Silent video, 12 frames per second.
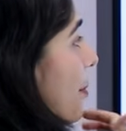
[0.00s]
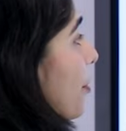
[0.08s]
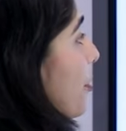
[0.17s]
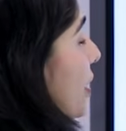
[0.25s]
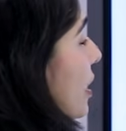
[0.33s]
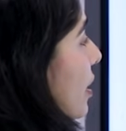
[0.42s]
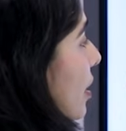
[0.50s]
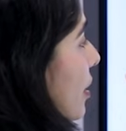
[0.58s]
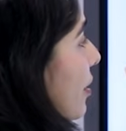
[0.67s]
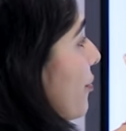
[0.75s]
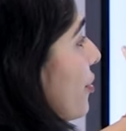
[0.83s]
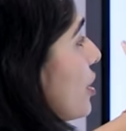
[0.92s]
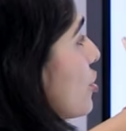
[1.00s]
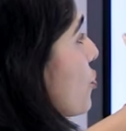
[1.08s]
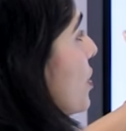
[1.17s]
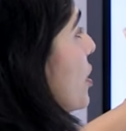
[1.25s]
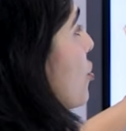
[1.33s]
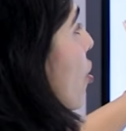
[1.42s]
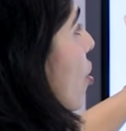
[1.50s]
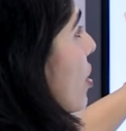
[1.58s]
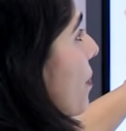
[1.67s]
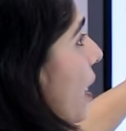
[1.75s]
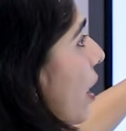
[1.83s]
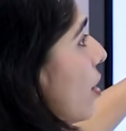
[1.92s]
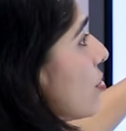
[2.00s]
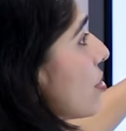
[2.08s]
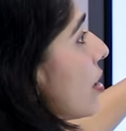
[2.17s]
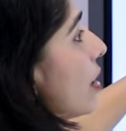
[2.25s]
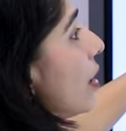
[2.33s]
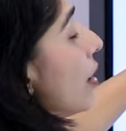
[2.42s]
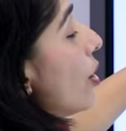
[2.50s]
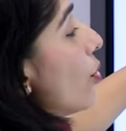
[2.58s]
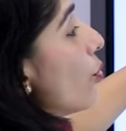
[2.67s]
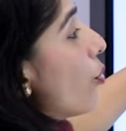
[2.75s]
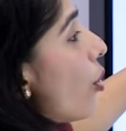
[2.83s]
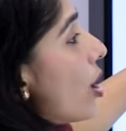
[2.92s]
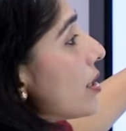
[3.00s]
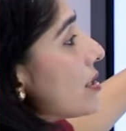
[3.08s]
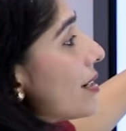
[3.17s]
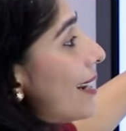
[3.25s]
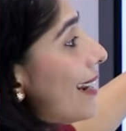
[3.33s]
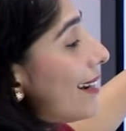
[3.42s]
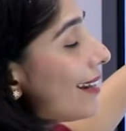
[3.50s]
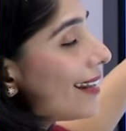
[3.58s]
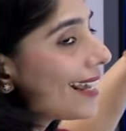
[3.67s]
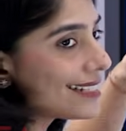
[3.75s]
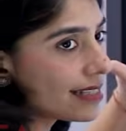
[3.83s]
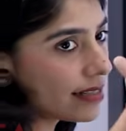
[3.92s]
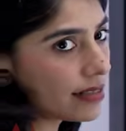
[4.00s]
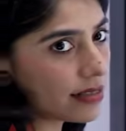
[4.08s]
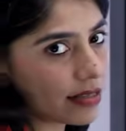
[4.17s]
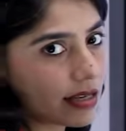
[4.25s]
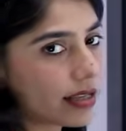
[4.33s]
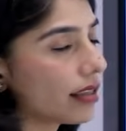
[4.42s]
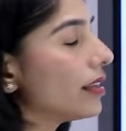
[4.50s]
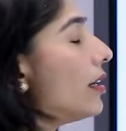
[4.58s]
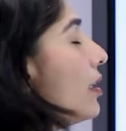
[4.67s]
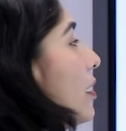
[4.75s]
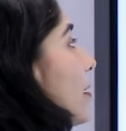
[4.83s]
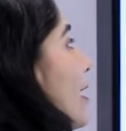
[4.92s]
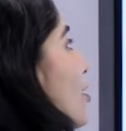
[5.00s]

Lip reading: summary here, first we talk about what enlightened the